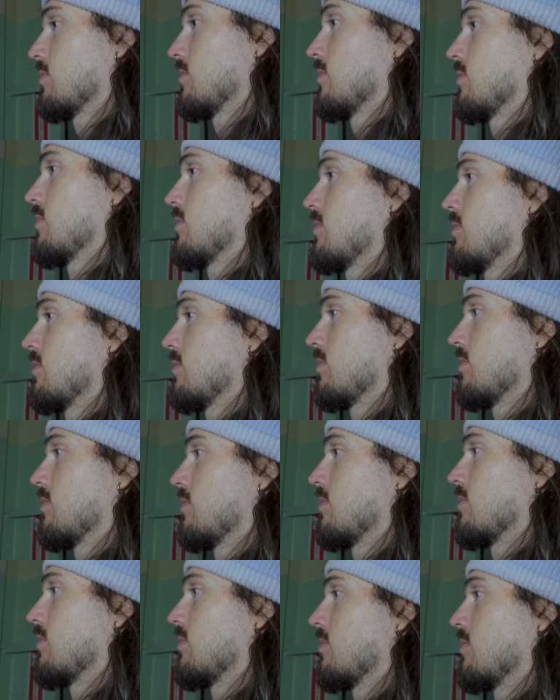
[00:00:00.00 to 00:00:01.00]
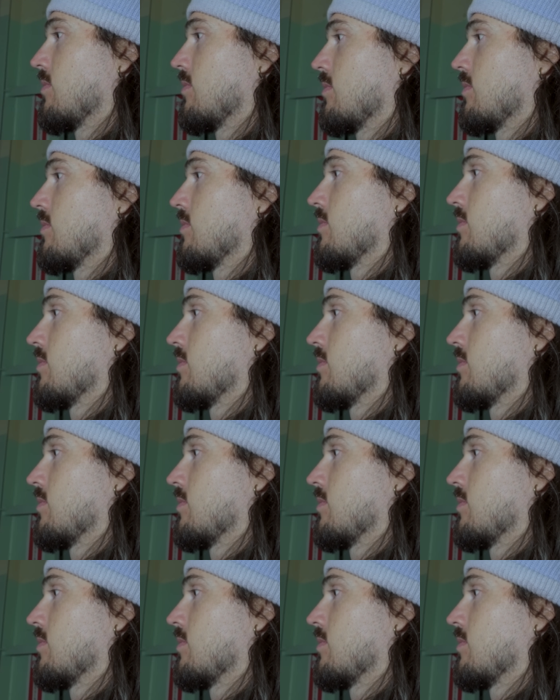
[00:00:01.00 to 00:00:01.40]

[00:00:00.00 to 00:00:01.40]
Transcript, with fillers: That's a good one, actually.